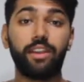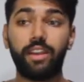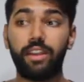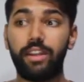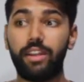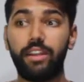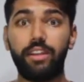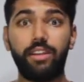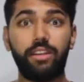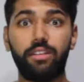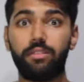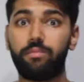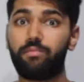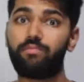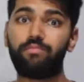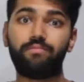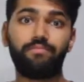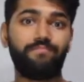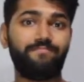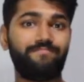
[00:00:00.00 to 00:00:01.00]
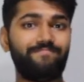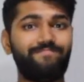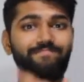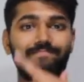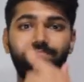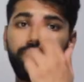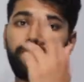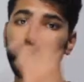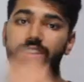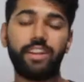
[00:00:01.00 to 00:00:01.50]
that India
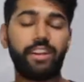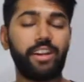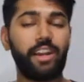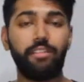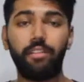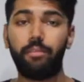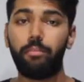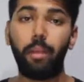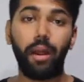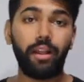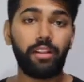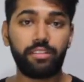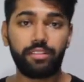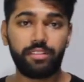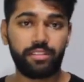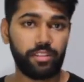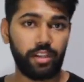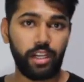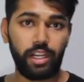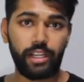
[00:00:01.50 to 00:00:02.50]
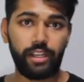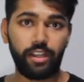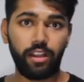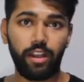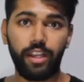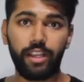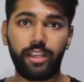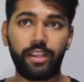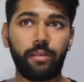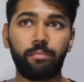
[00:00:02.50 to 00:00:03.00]
didn't have the balanced side,
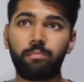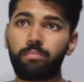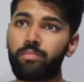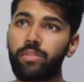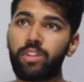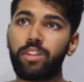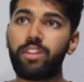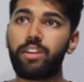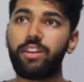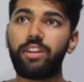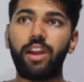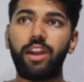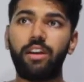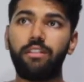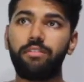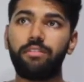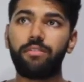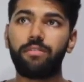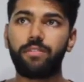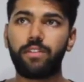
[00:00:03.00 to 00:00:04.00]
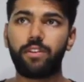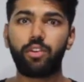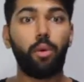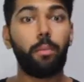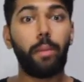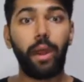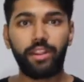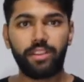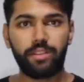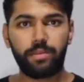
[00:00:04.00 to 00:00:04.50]
like, didn't have the
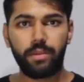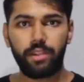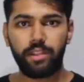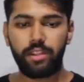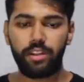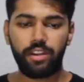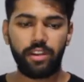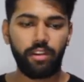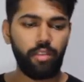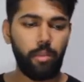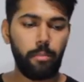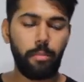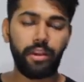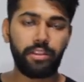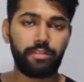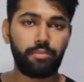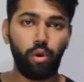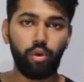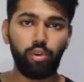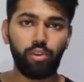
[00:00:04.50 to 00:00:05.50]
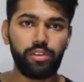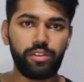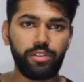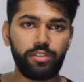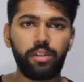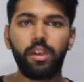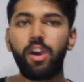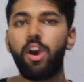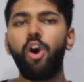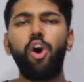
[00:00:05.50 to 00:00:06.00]
top batsmen, didn't have the best
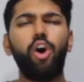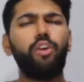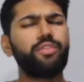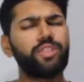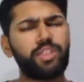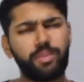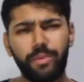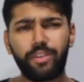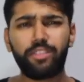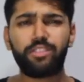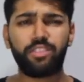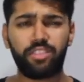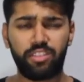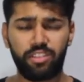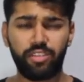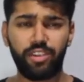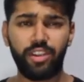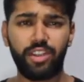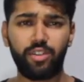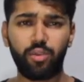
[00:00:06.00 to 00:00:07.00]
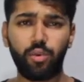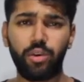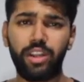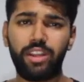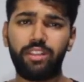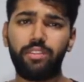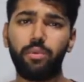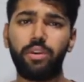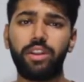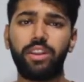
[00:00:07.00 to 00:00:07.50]
bowlers. Obviously because it's a T20
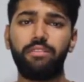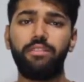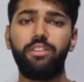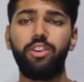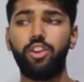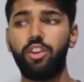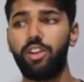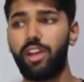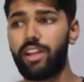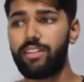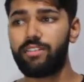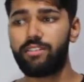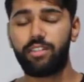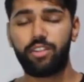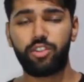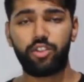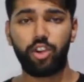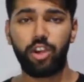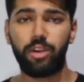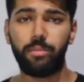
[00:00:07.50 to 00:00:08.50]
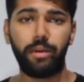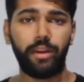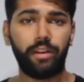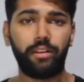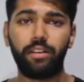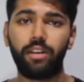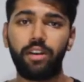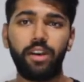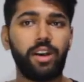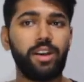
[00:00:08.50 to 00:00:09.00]
and they want to give the new lads a try,
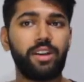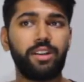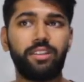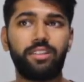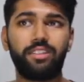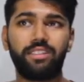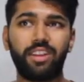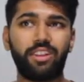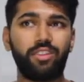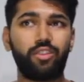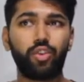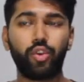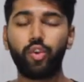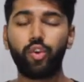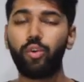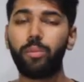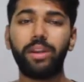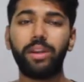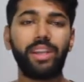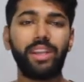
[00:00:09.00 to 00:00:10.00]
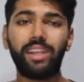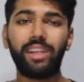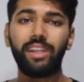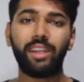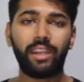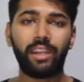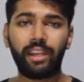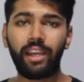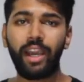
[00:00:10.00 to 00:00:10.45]
but just had too many